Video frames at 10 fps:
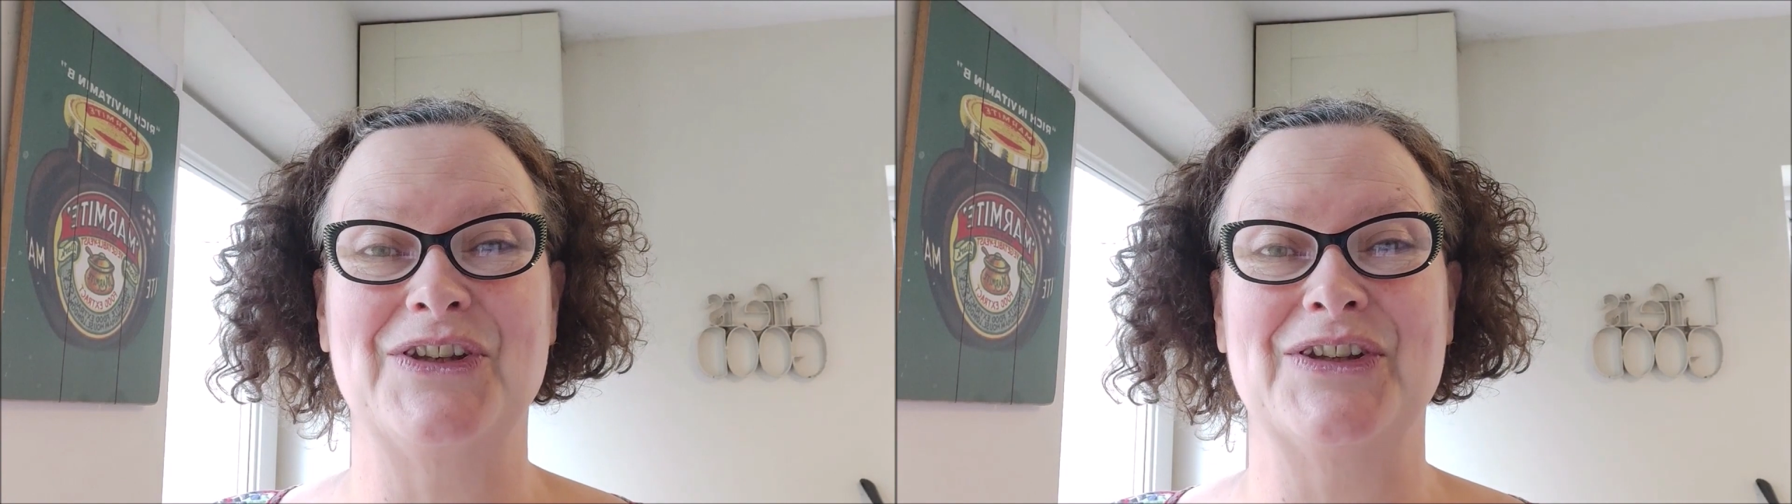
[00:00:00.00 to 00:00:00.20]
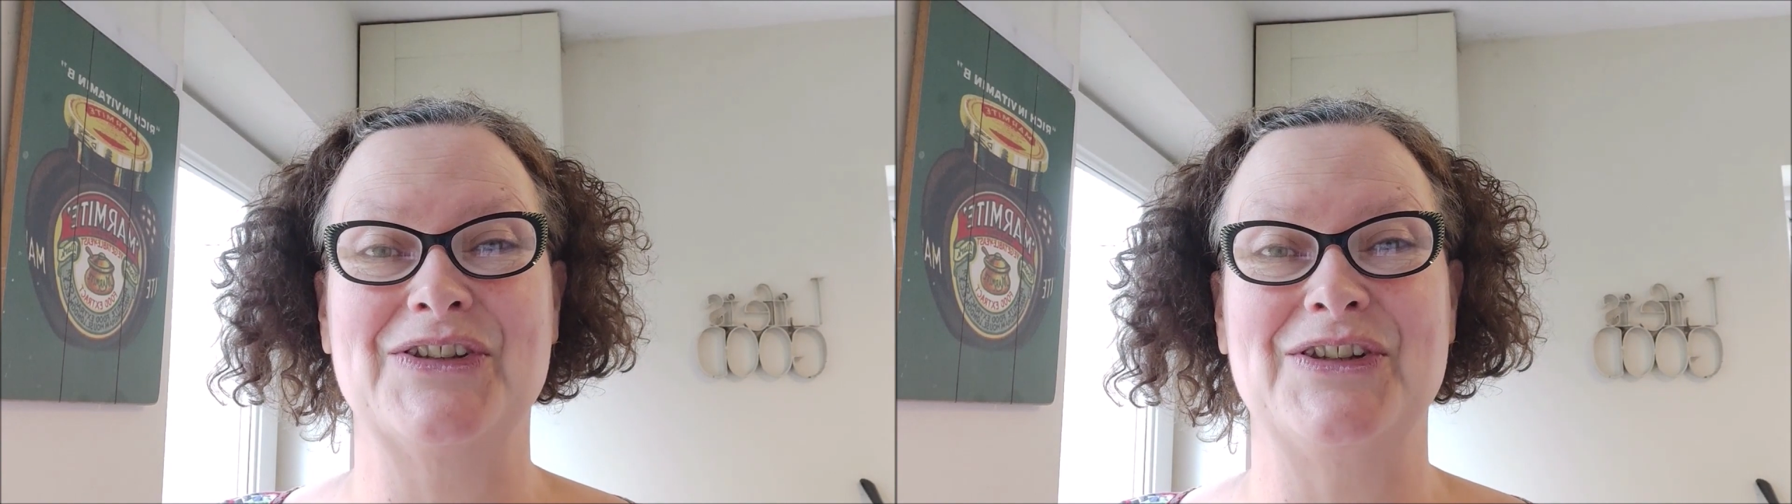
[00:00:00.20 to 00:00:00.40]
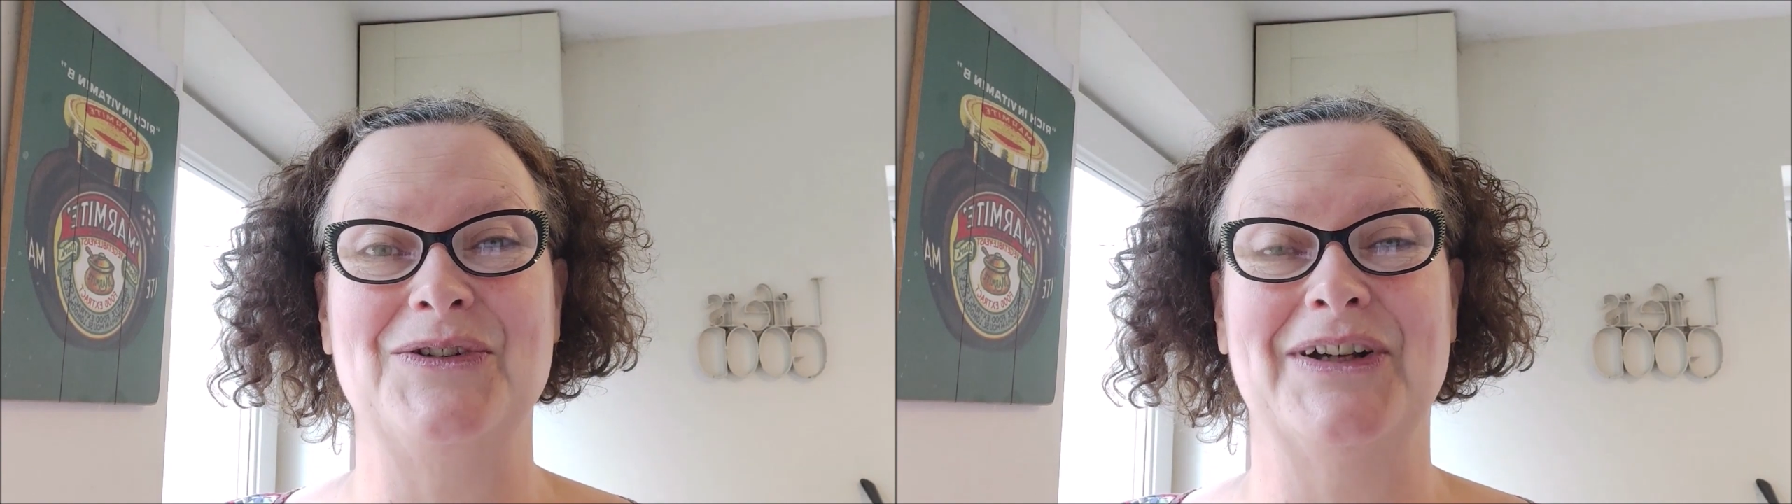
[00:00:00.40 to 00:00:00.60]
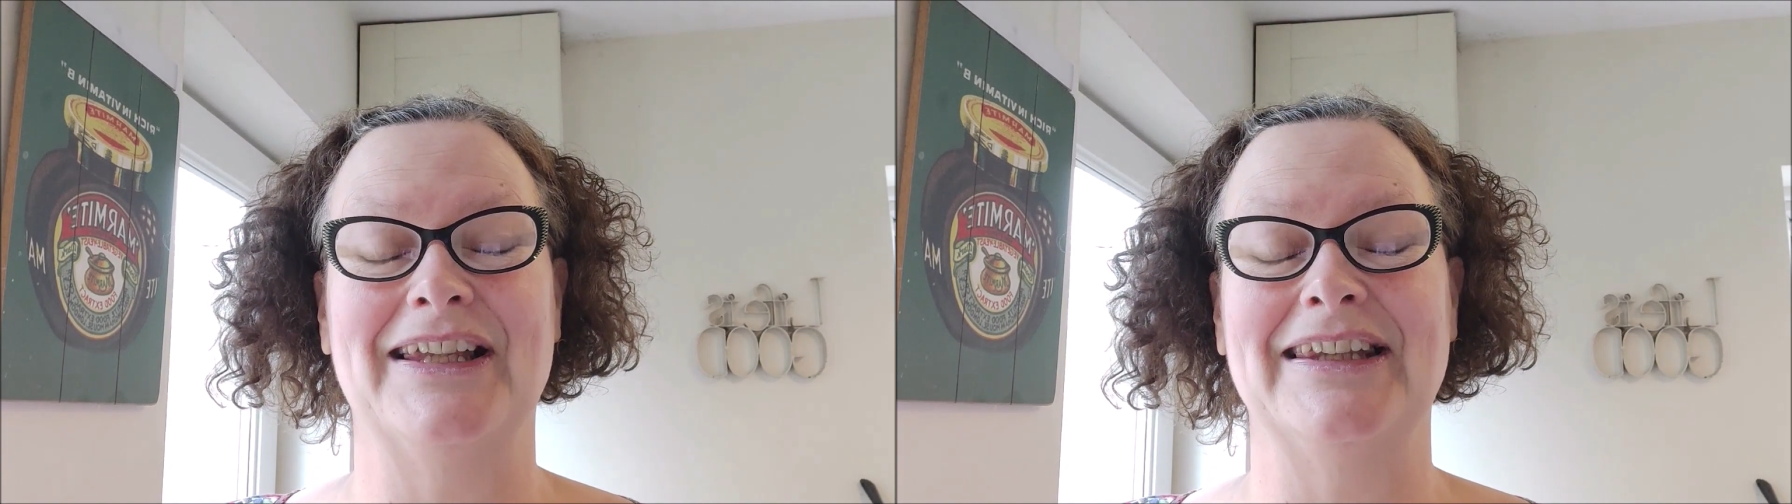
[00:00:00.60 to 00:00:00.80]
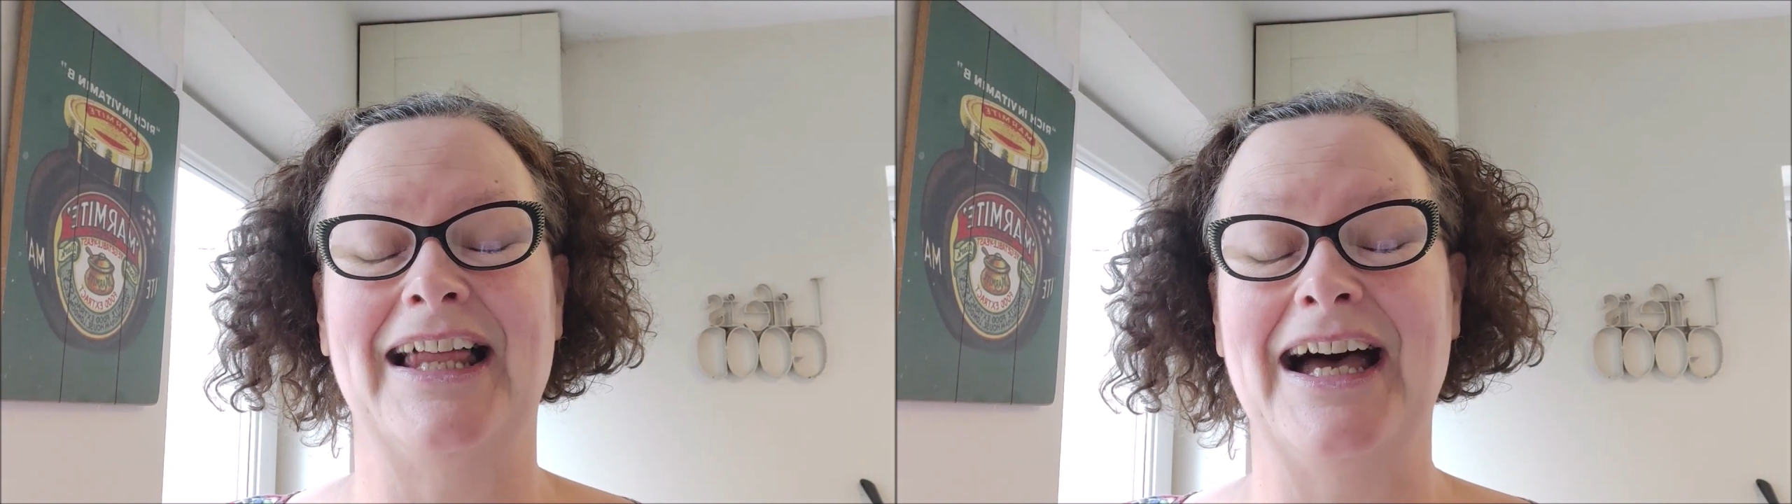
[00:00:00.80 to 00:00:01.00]
the
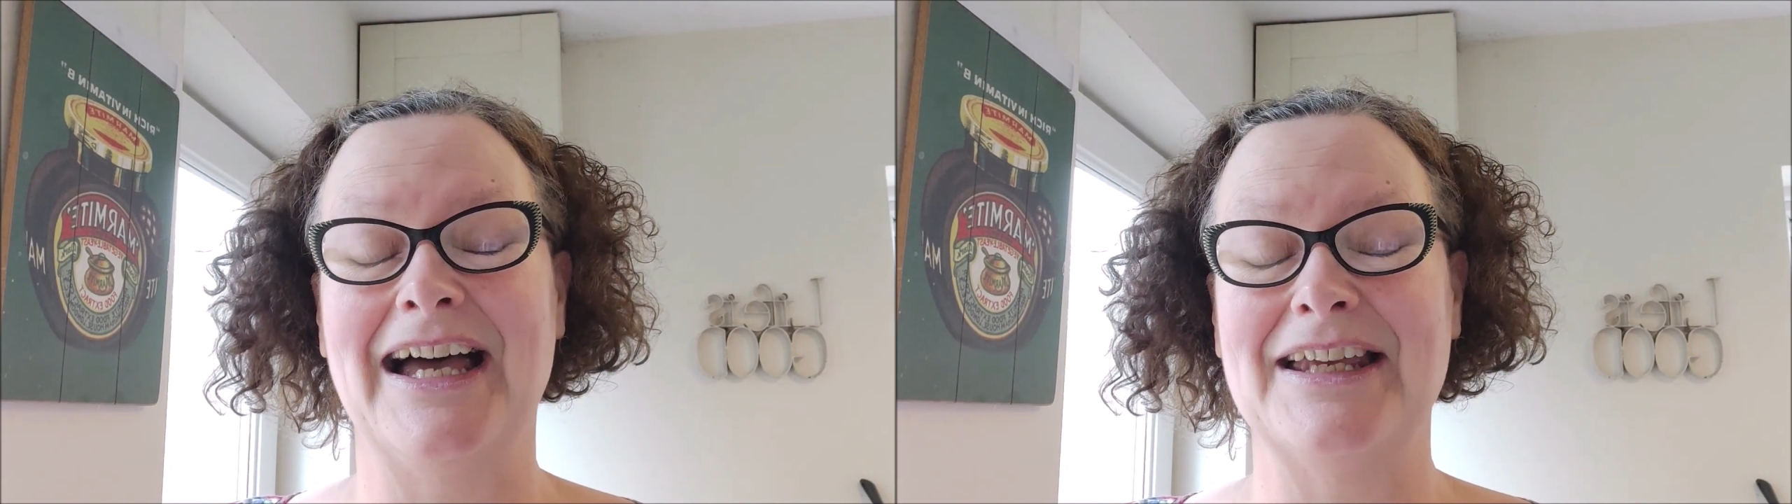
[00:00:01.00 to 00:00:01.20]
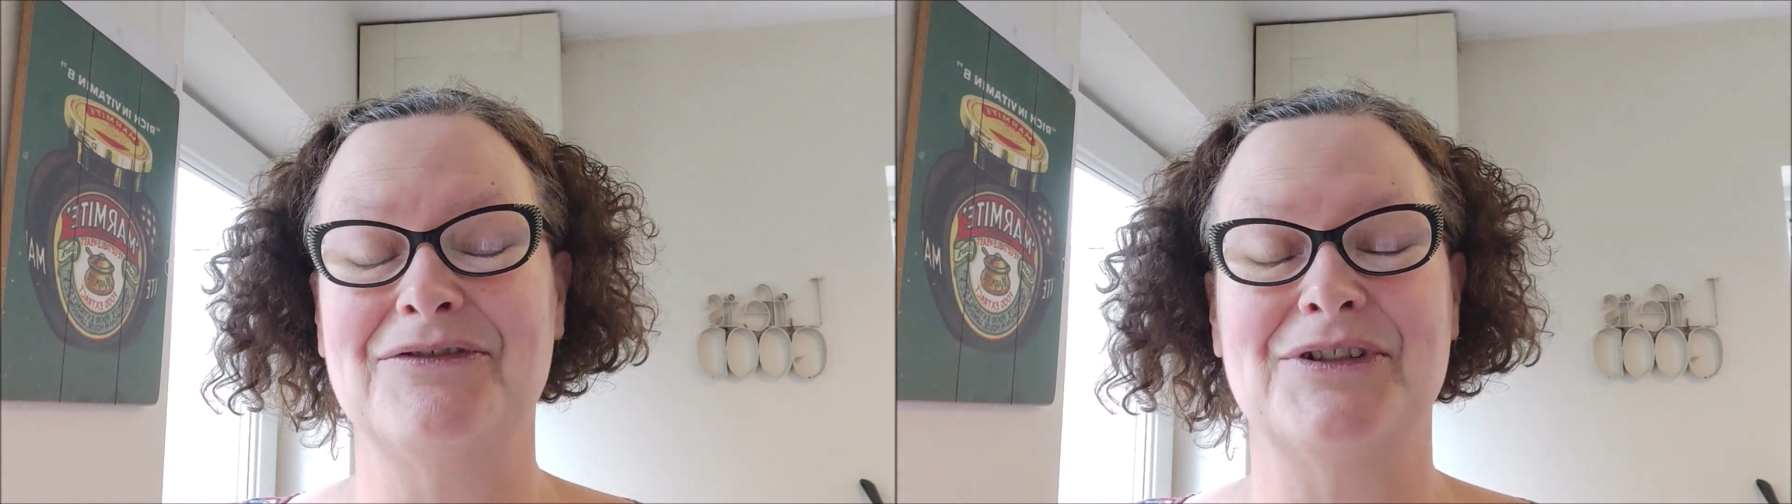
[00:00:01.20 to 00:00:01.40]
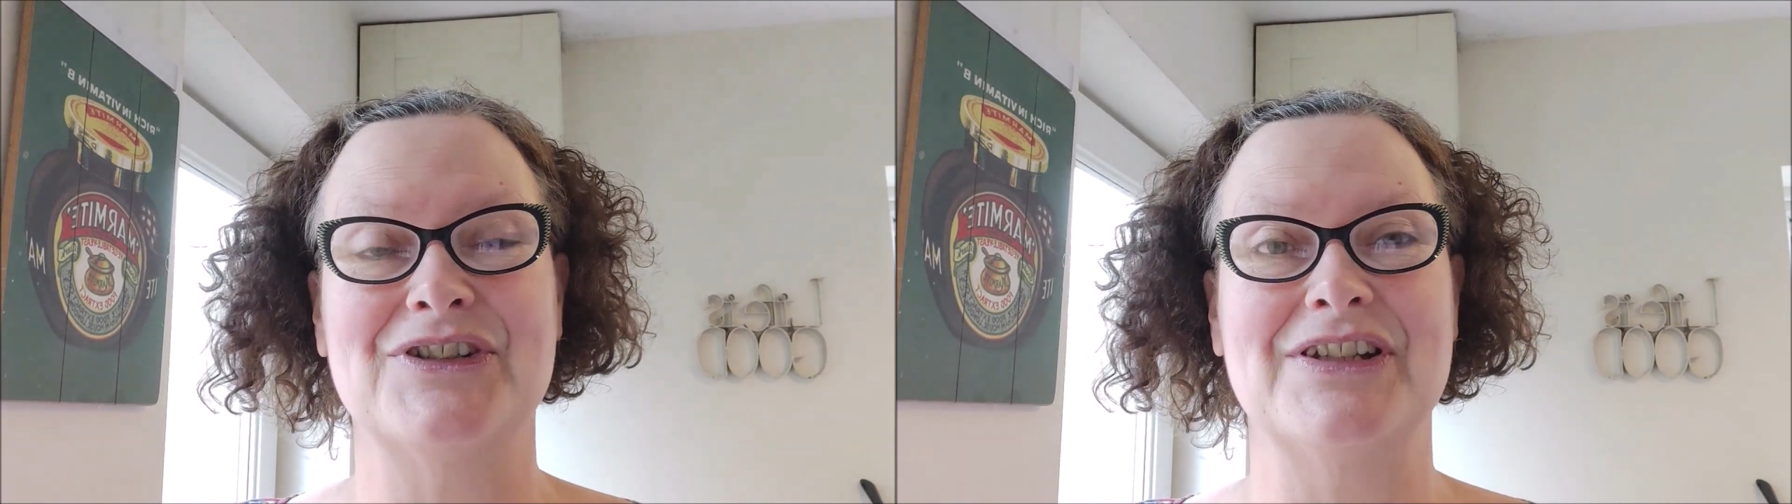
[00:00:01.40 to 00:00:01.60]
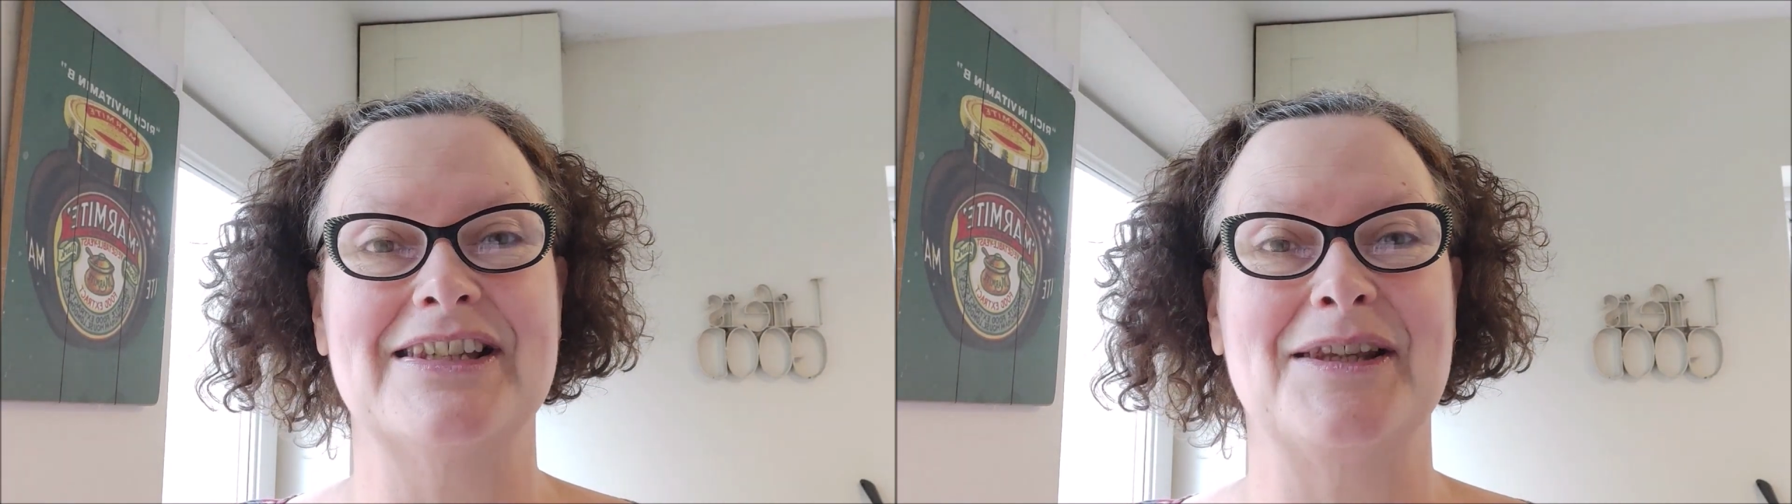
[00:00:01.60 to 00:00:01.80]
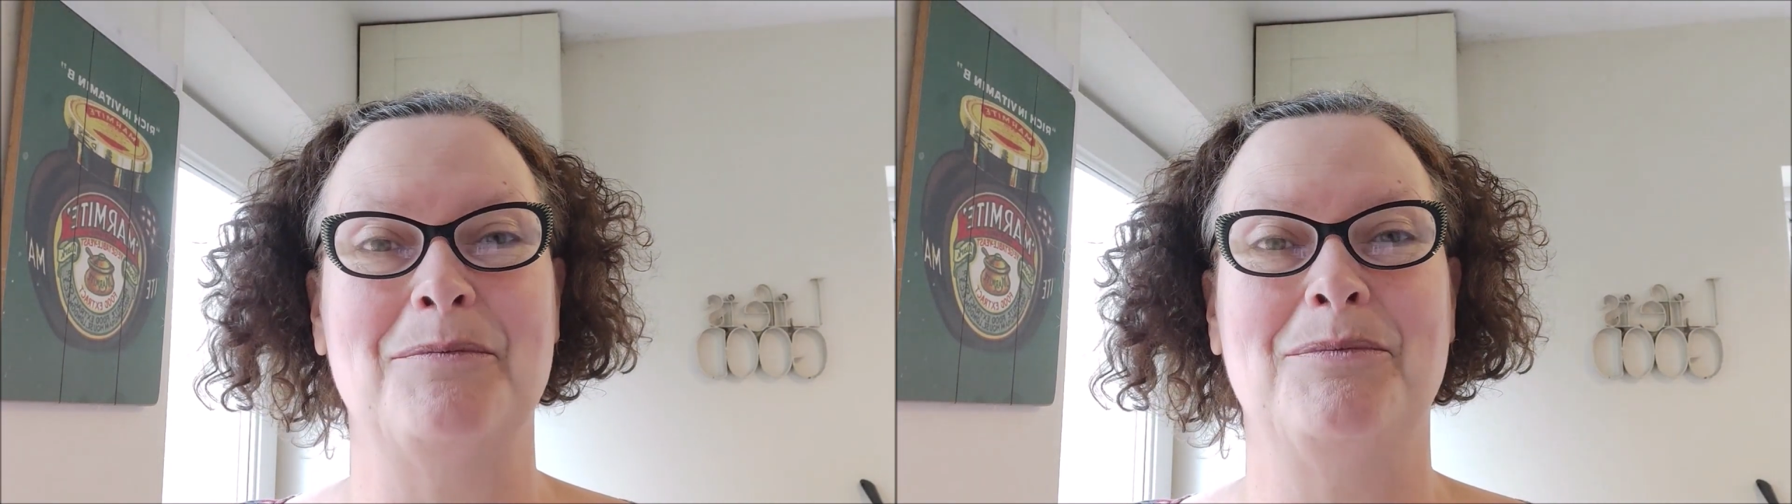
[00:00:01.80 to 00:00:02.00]
snooker live, which
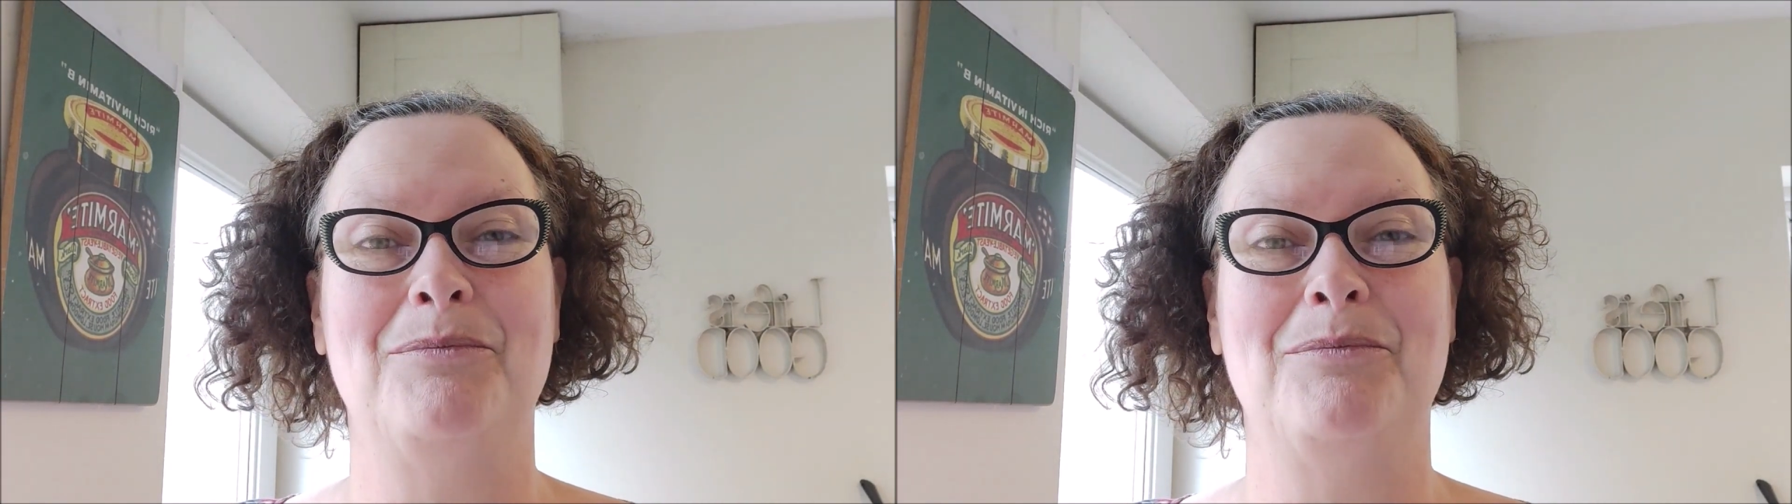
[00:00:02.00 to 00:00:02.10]
is the